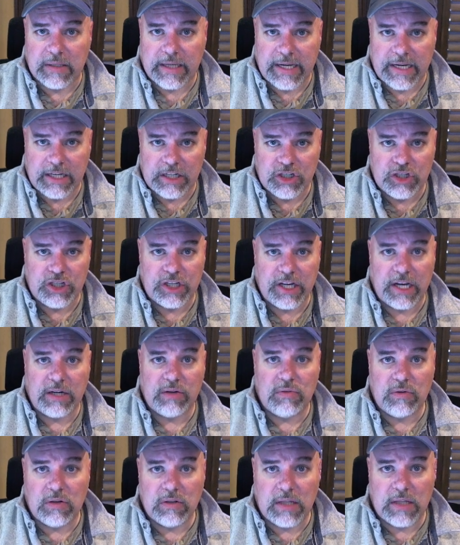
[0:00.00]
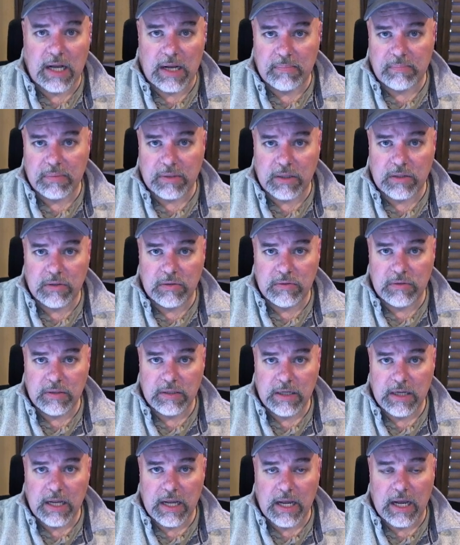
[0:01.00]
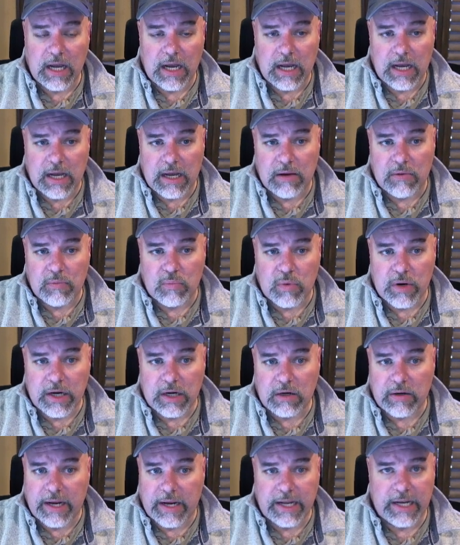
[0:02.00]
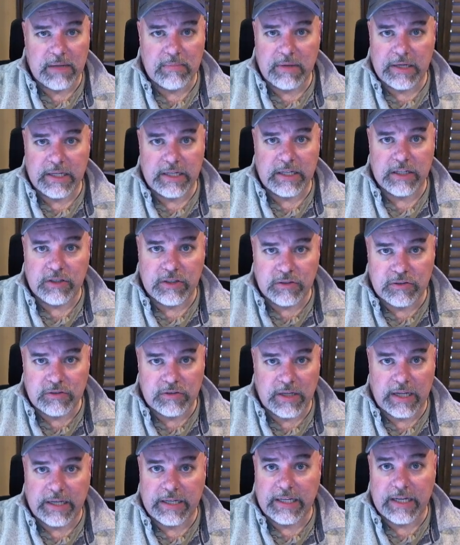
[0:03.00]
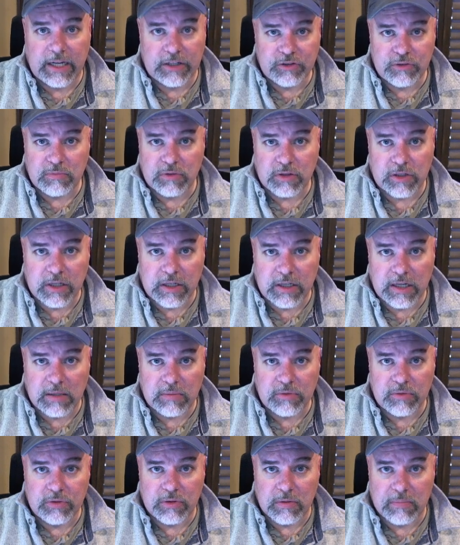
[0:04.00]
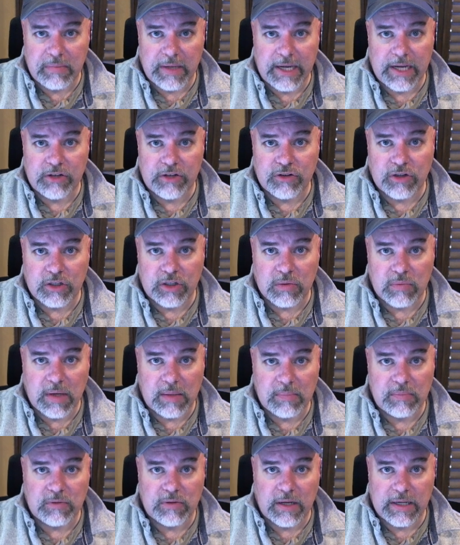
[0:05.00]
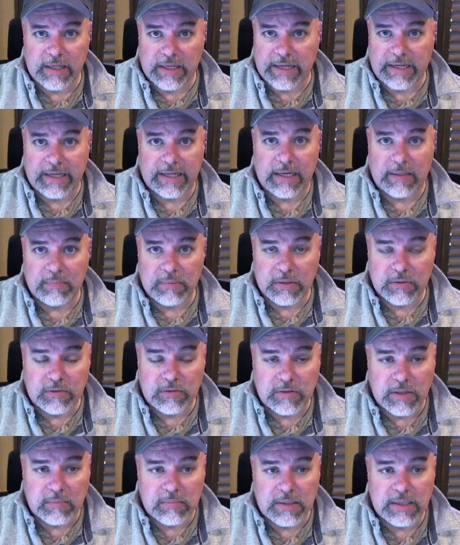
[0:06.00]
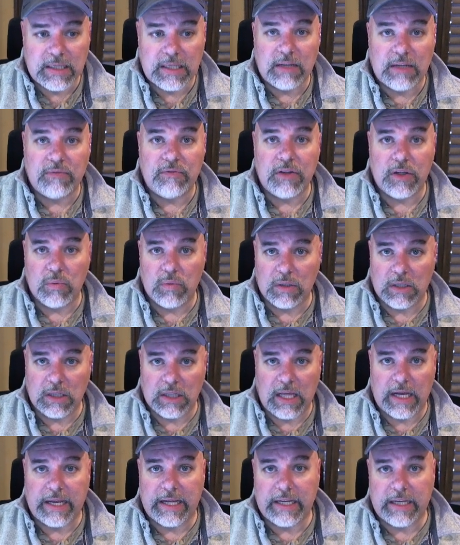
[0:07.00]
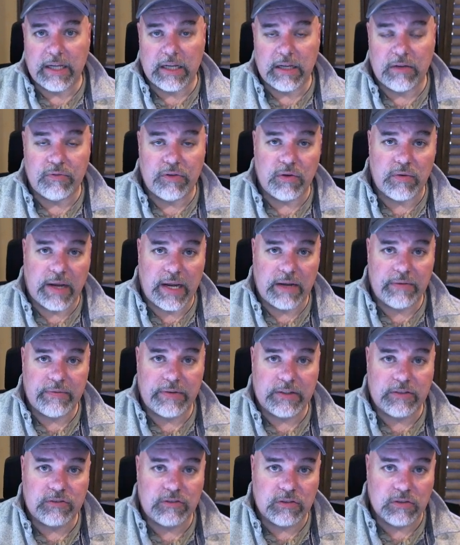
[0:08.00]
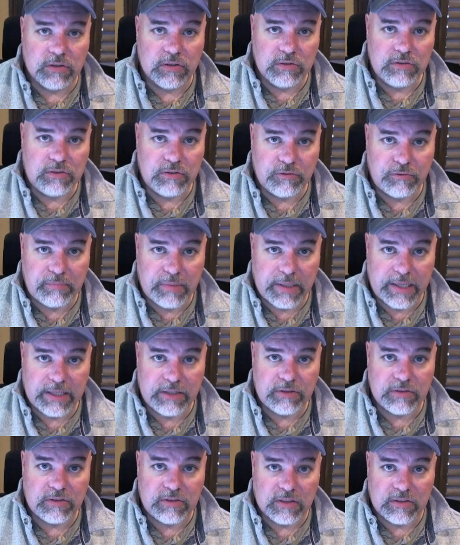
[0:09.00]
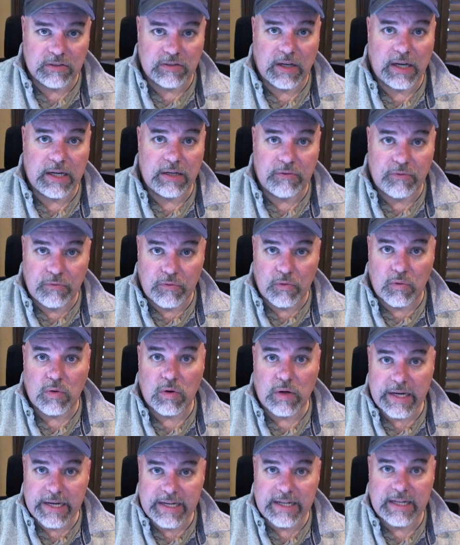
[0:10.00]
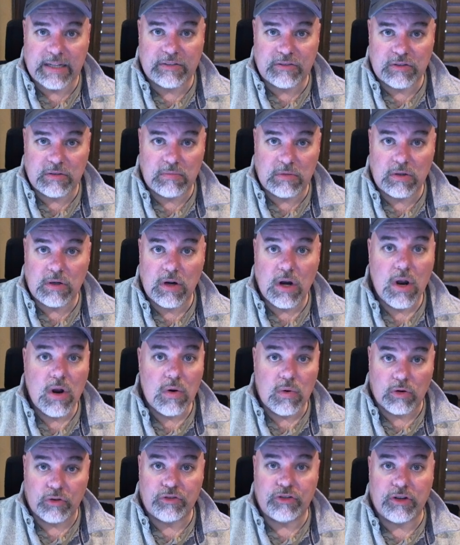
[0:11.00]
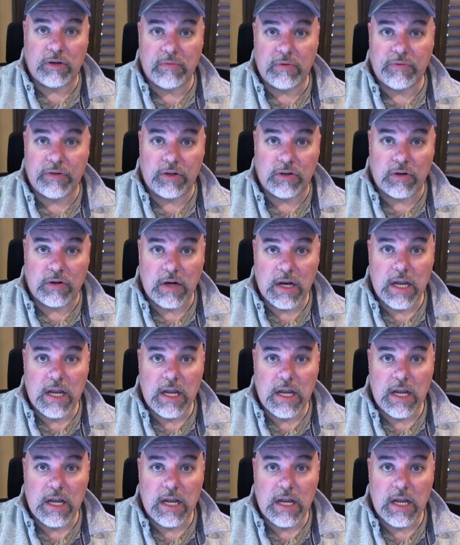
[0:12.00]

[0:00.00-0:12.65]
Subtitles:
a general upload where any customer can come to a page on your website and they can upload something. If you would like, if you have exclusive pages designed for a customer, or some of your